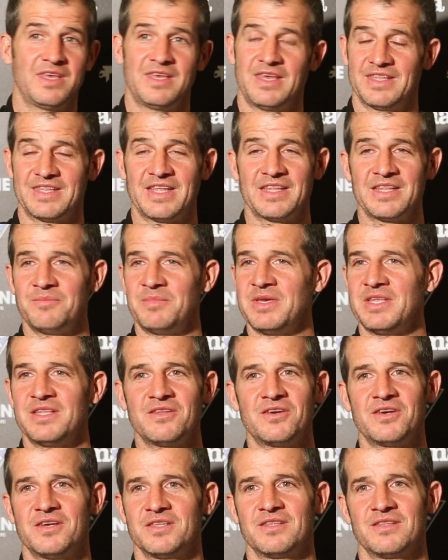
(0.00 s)
It didn't mean
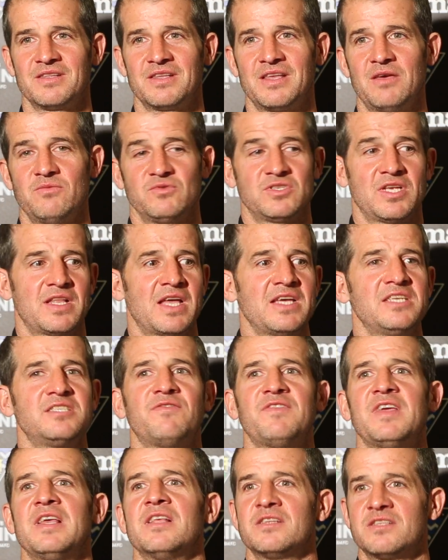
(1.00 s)
nothing. It was a nice
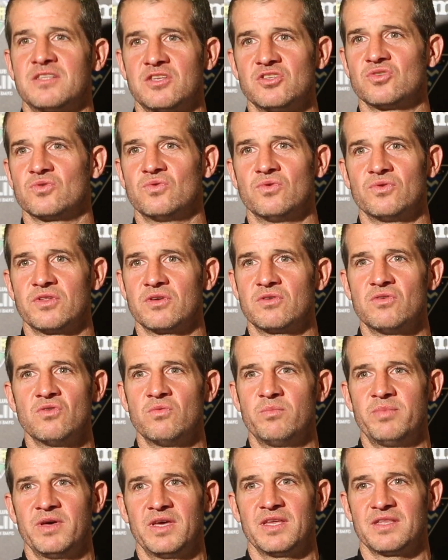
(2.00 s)
feeling to score the
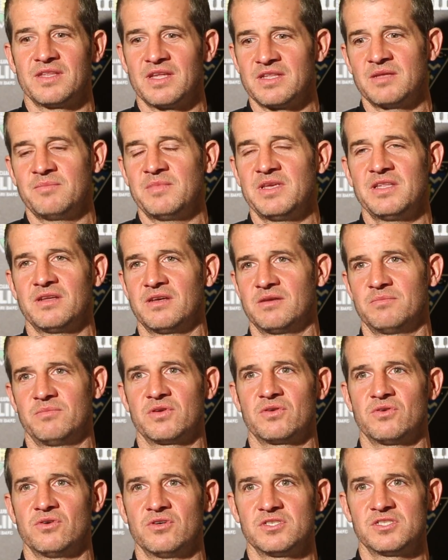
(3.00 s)
goal, but it didn't mean nothing
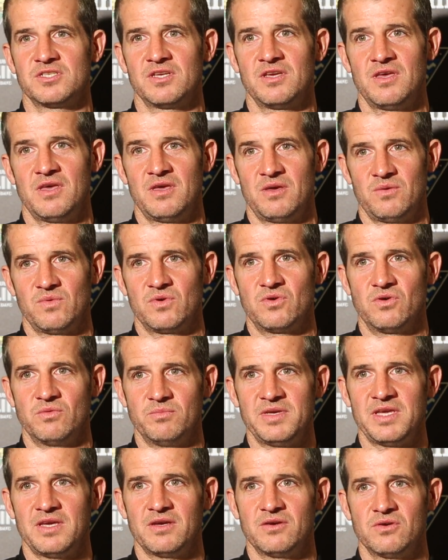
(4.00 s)
because we
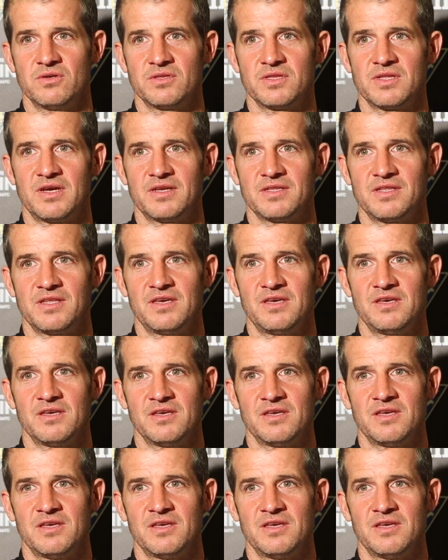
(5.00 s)
got beat on that day.